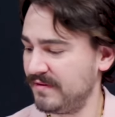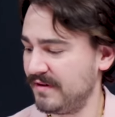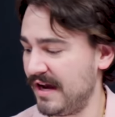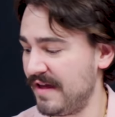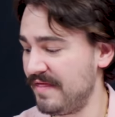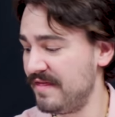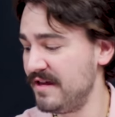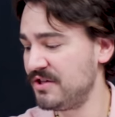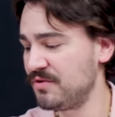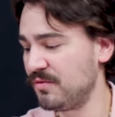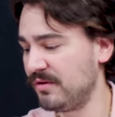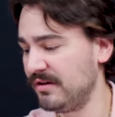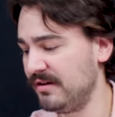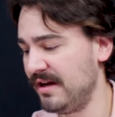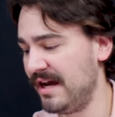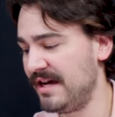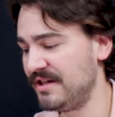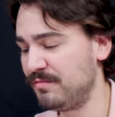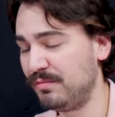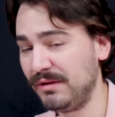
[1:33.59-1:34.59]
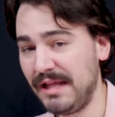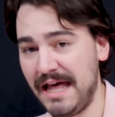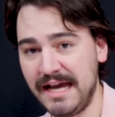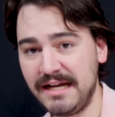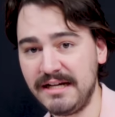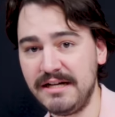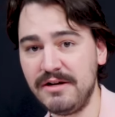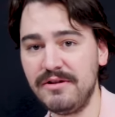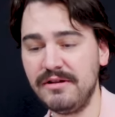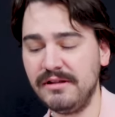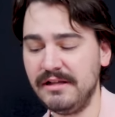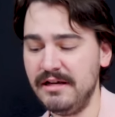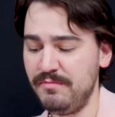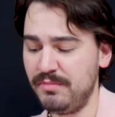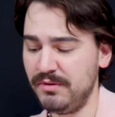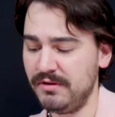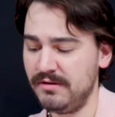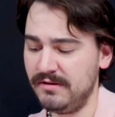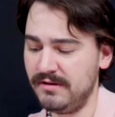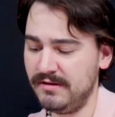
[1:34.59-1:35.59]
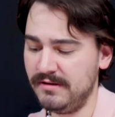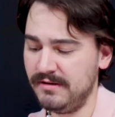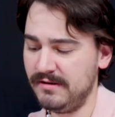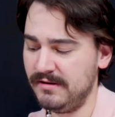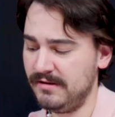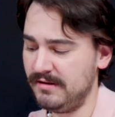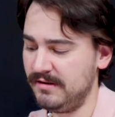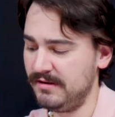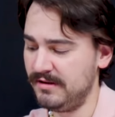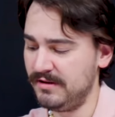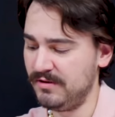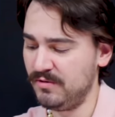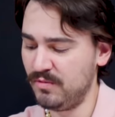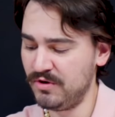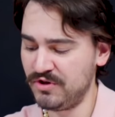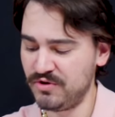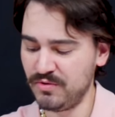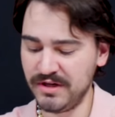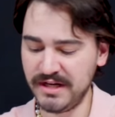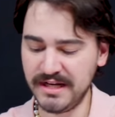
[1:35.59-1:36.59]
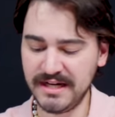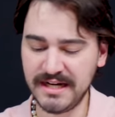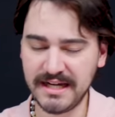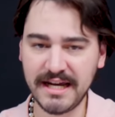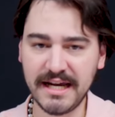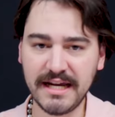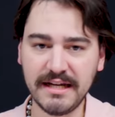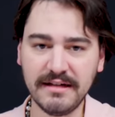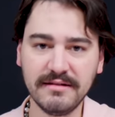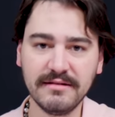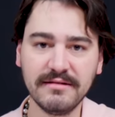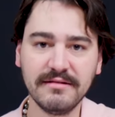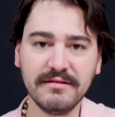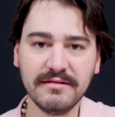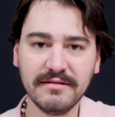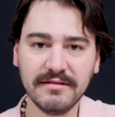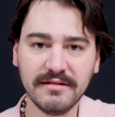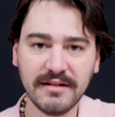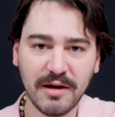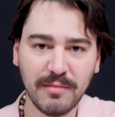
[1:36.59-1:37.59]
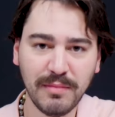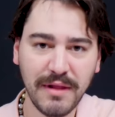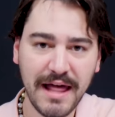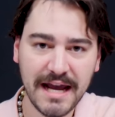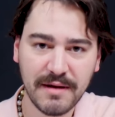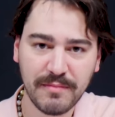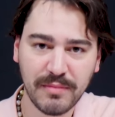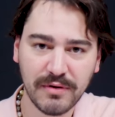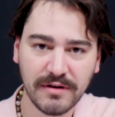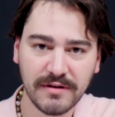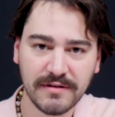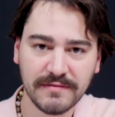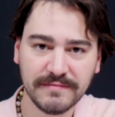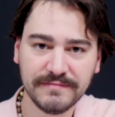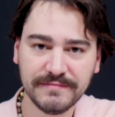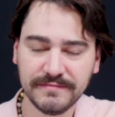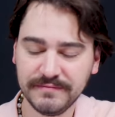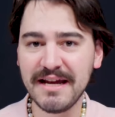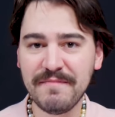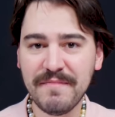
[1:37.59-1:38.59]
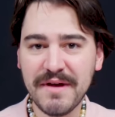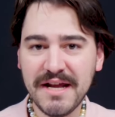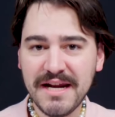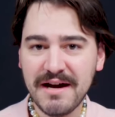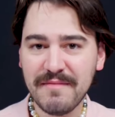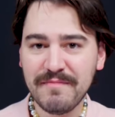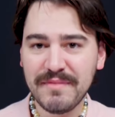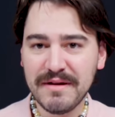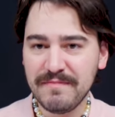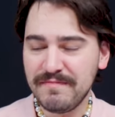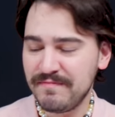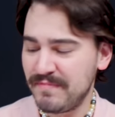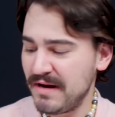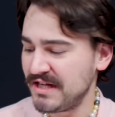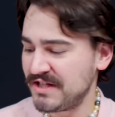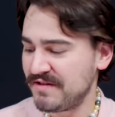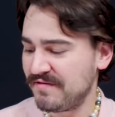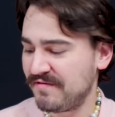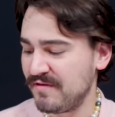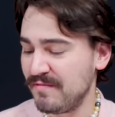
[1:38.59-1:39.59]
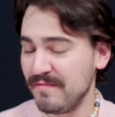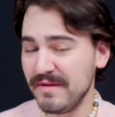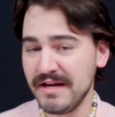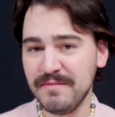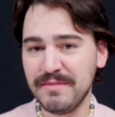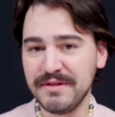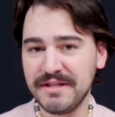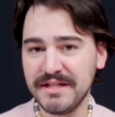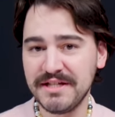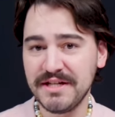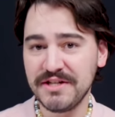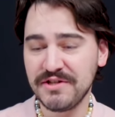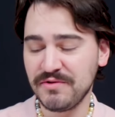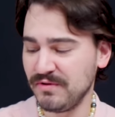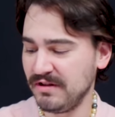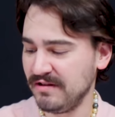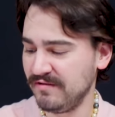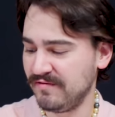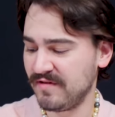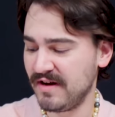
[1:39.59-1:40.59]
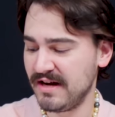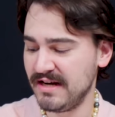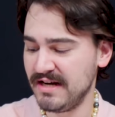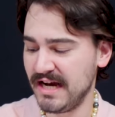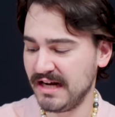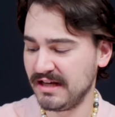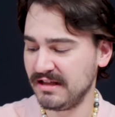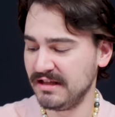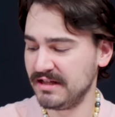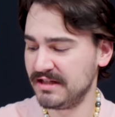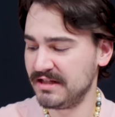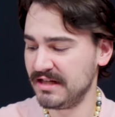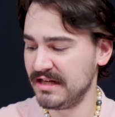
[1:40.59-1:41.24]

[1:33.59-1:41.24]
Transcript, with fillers: And this one has black near the lip, which would indicate a black pearl. It may not be best for me, but this is a really fine necklace.